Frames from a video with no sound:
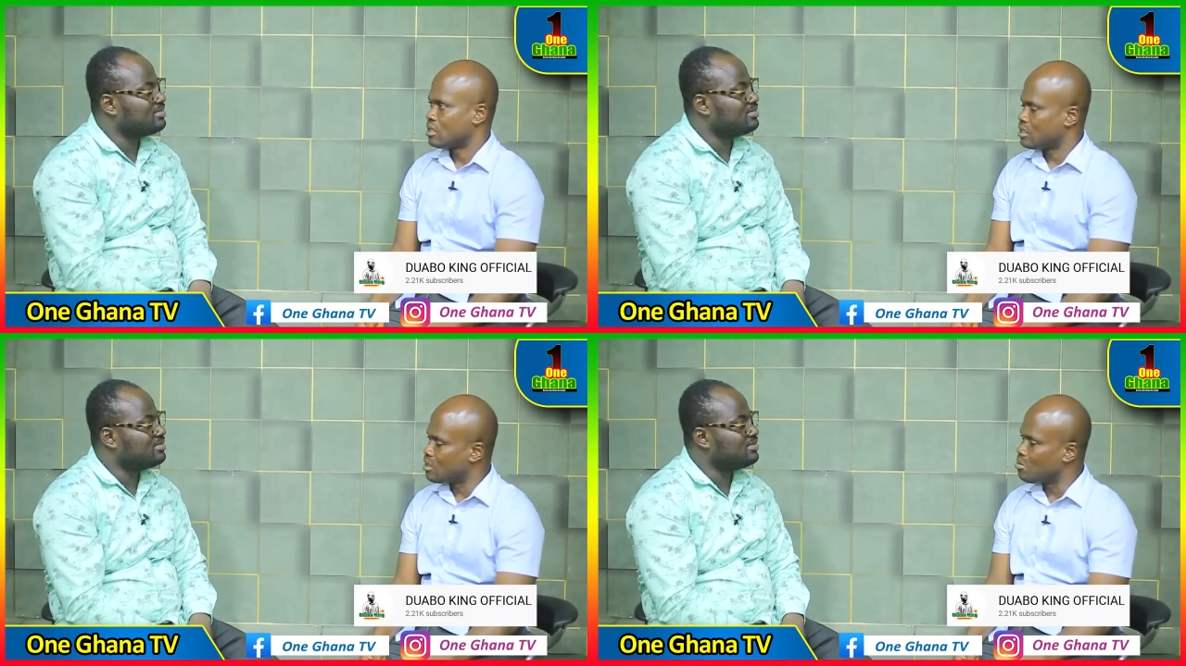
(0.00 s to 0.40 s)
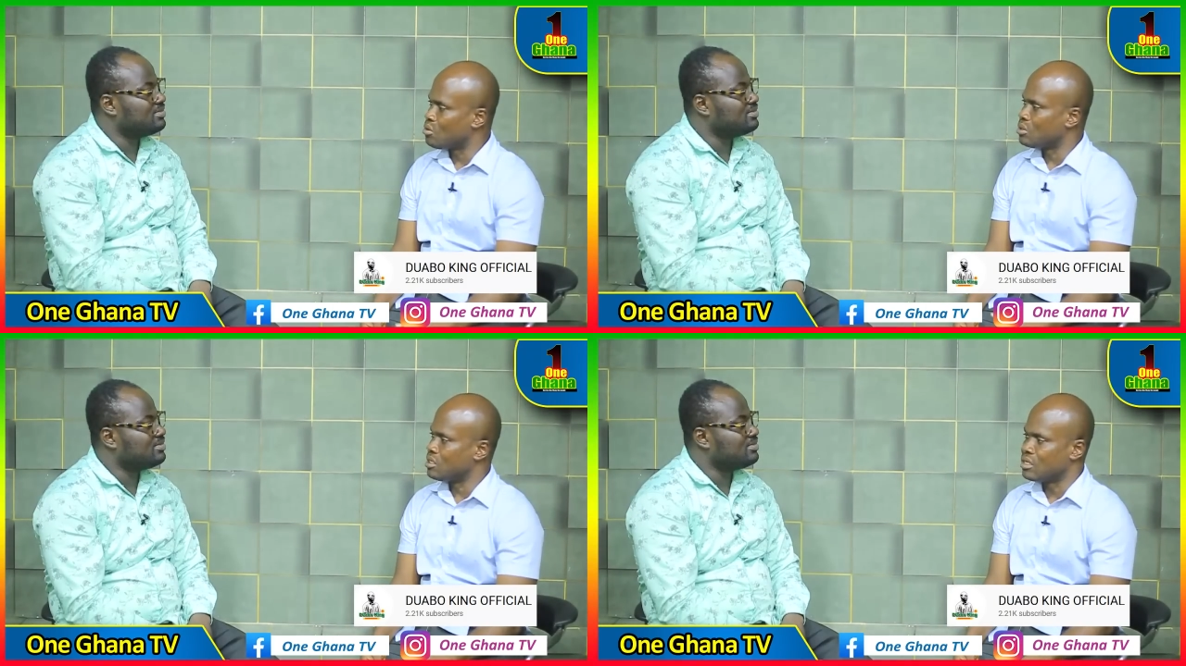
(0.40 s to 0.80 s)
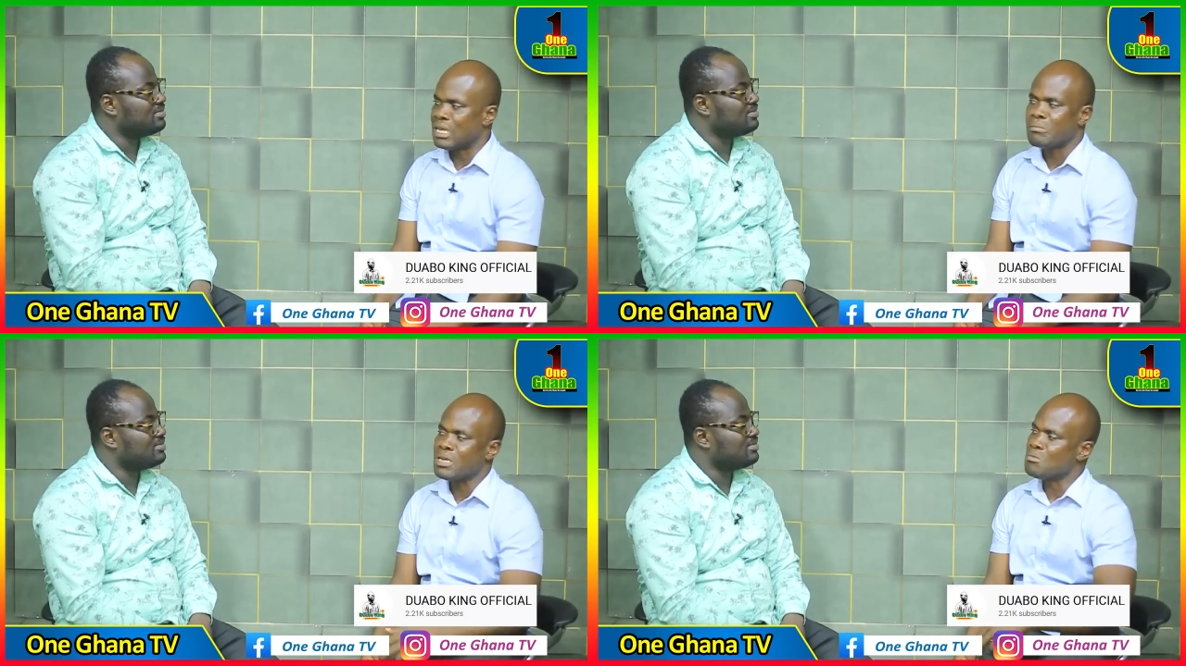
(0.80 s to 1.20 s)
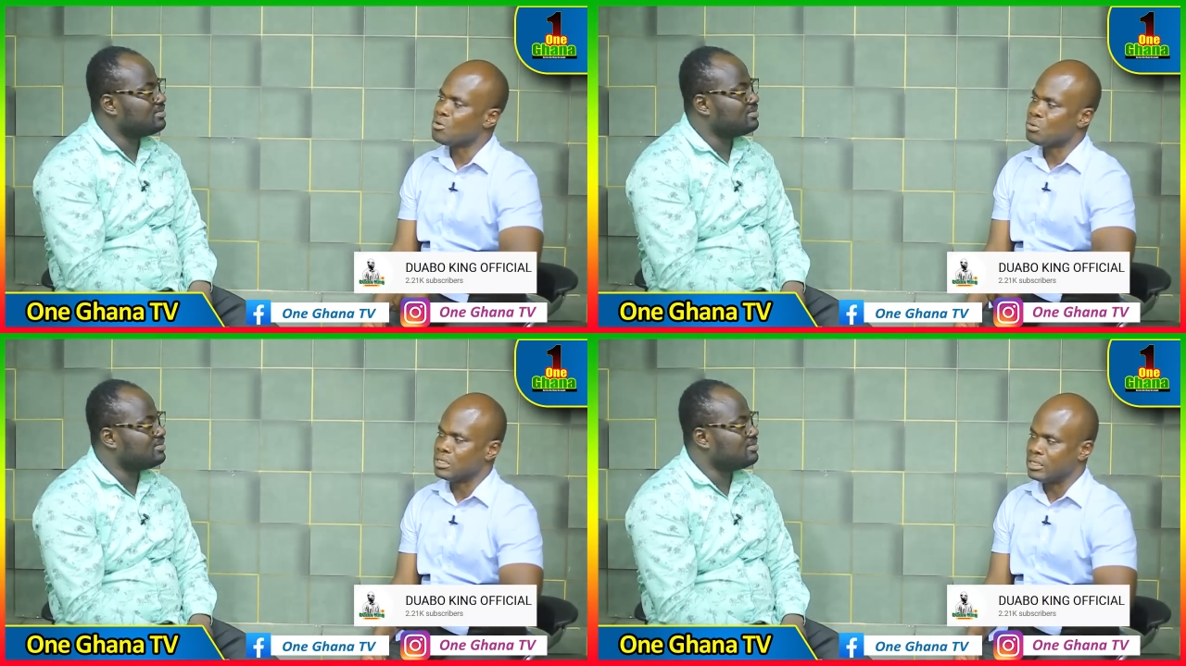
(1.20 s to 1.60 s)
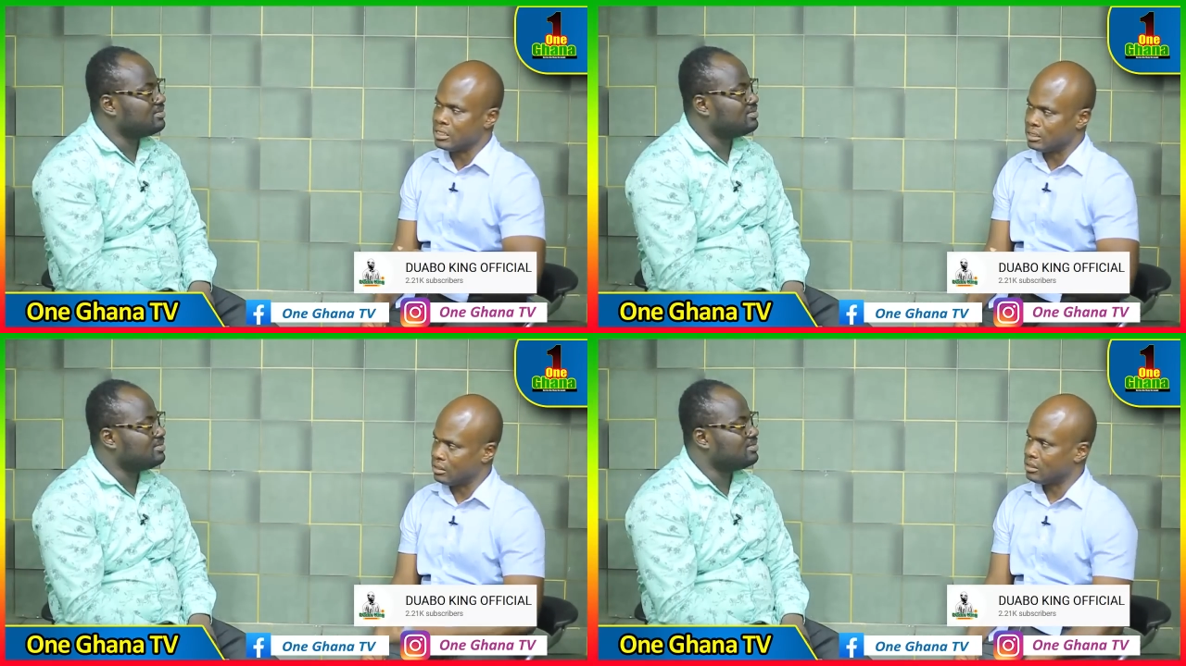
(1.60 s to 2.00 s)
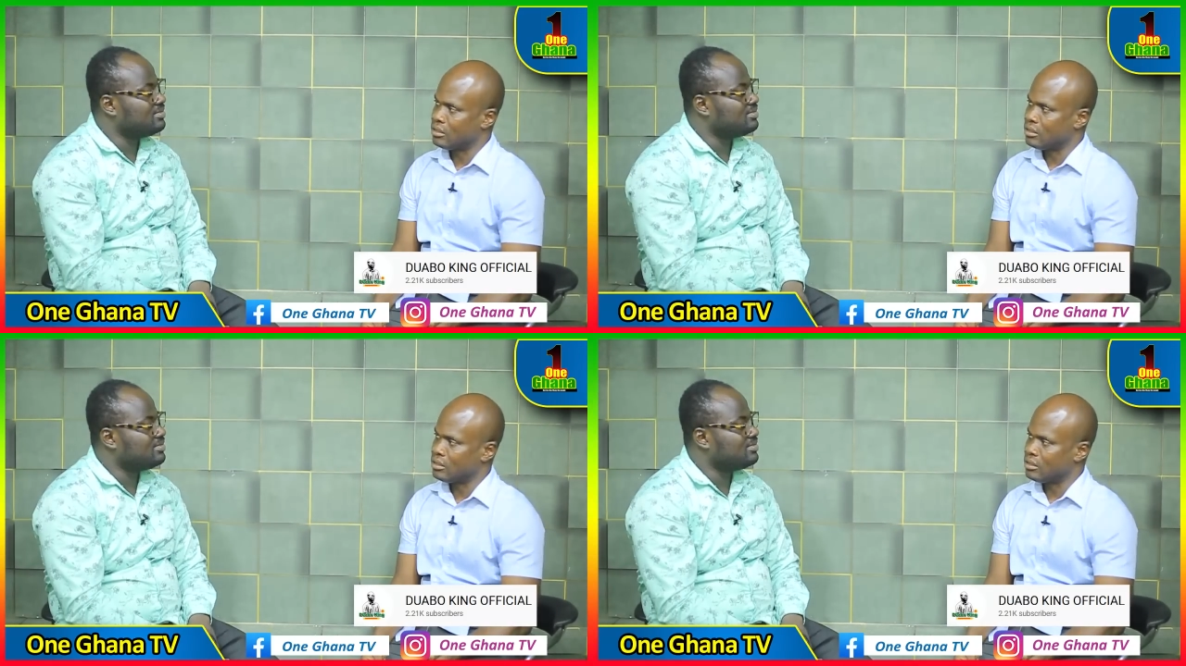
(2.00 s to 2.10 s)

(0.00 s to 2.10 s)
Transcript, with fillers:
Speaker 1: Neighbor, D. M. would think.